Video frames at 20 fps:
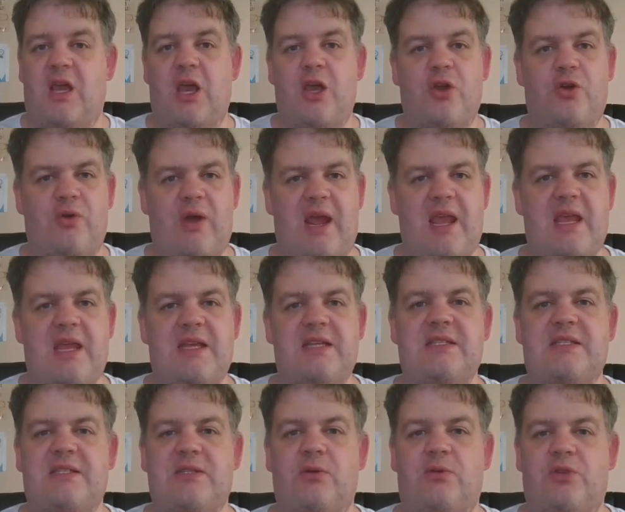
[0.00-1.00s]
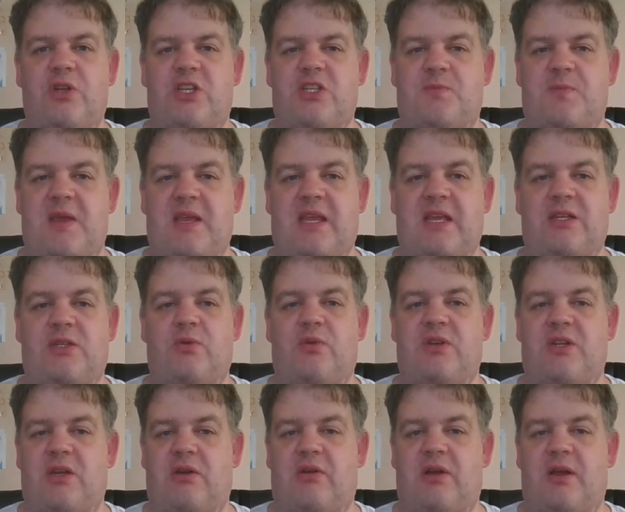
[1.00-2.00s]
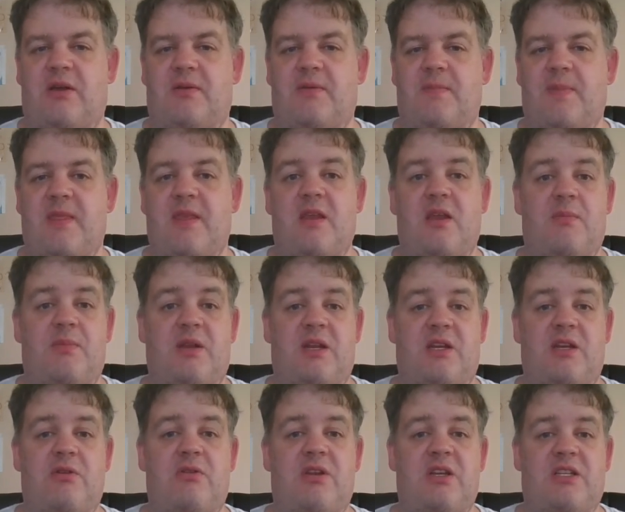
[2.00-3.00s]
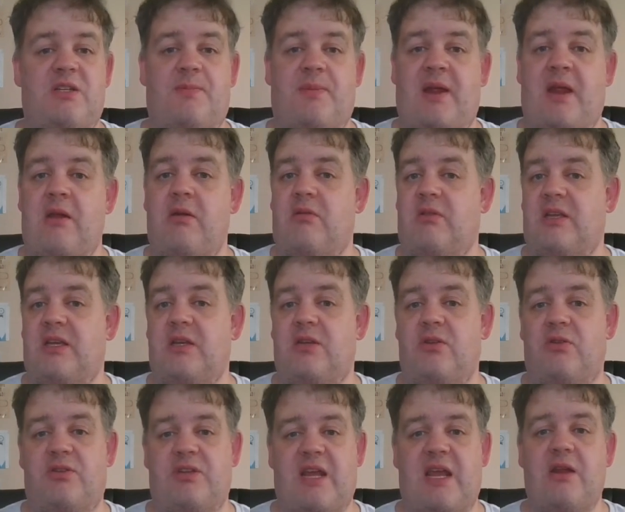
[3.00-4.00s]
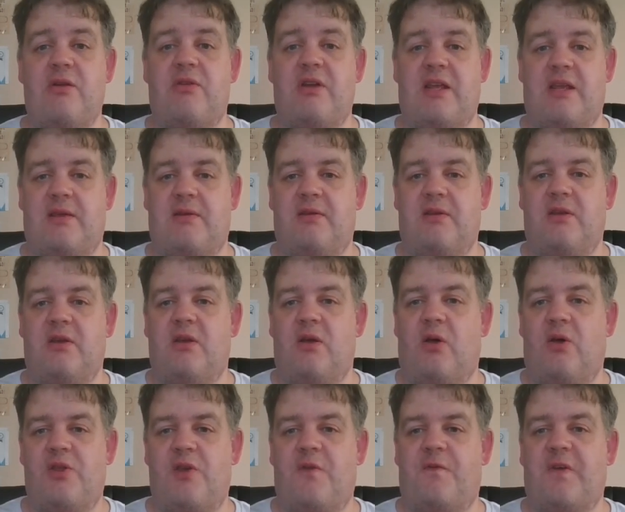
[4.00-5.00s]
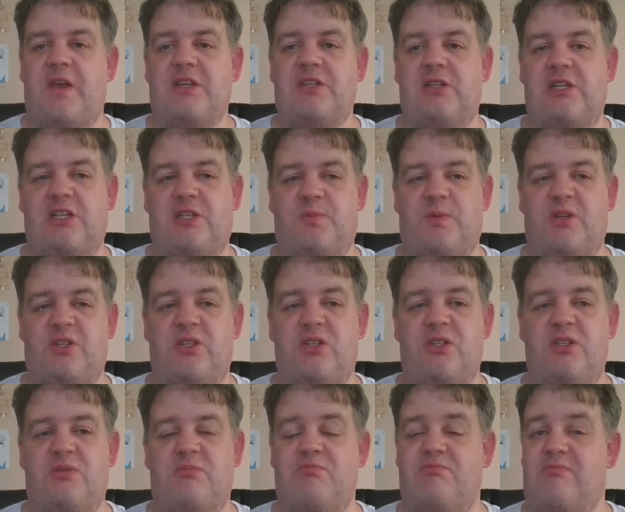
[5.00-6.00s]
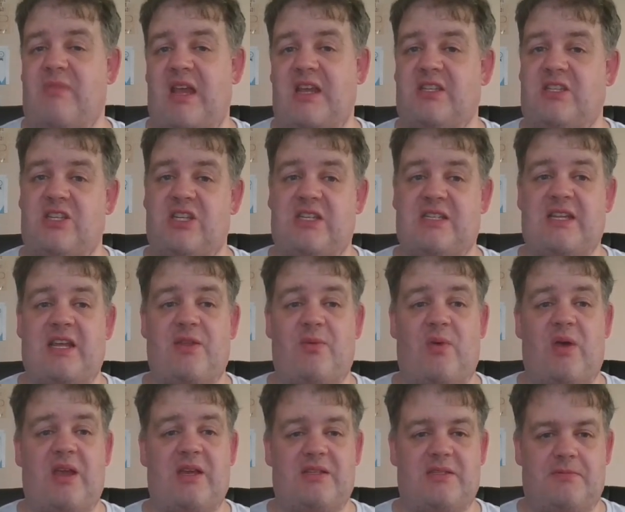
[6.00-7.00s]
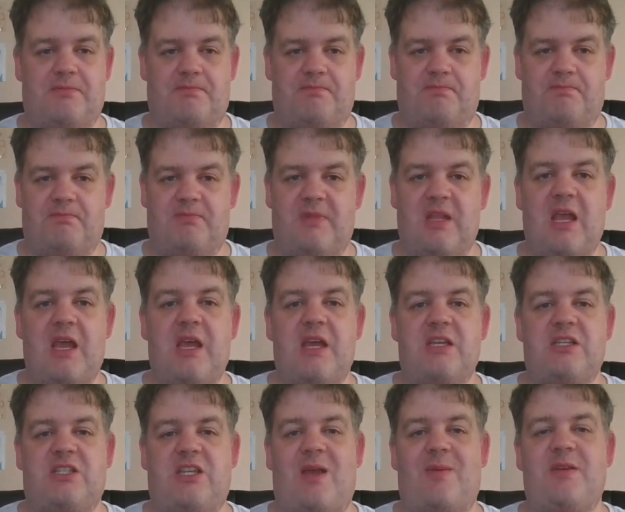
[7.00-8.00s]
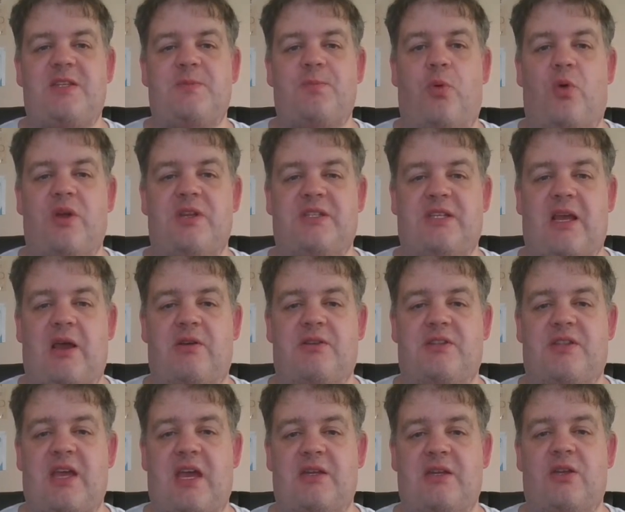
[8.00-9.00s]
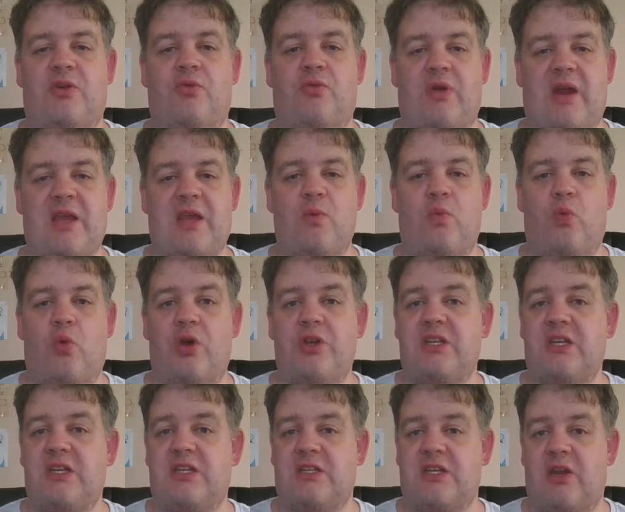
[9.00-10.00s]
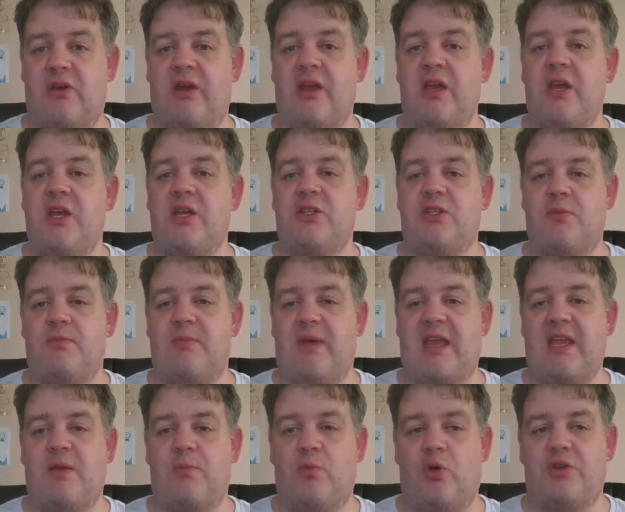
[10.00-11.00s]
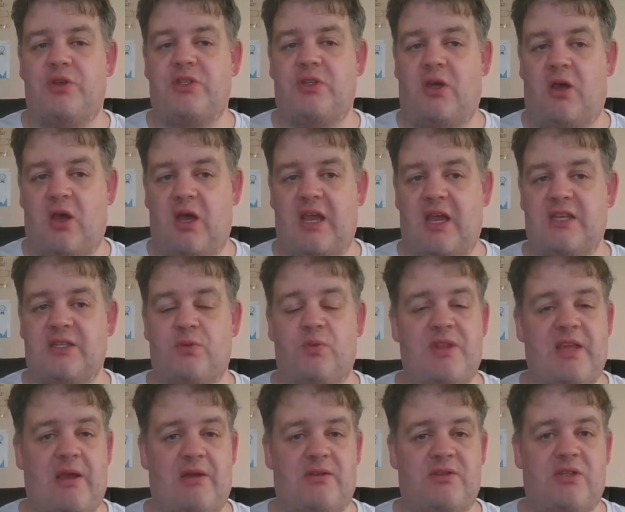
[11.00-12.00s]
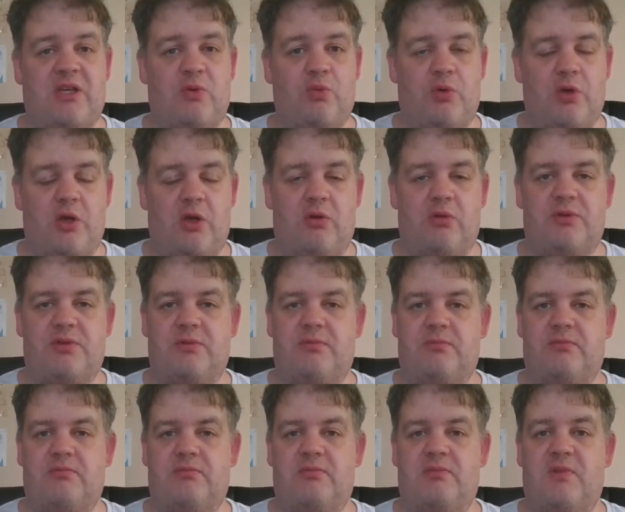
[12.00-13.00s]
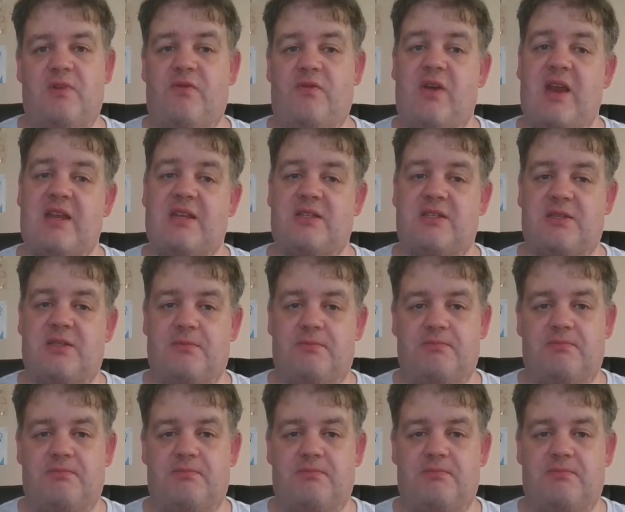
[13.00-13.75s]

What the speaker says: Gray is still not speaking to Adira, but Adira is apparently not angry, although facial expressions may suggest otherwise. Stamets points out that Gray wanted Adira to make more ties with the outside world. Friends.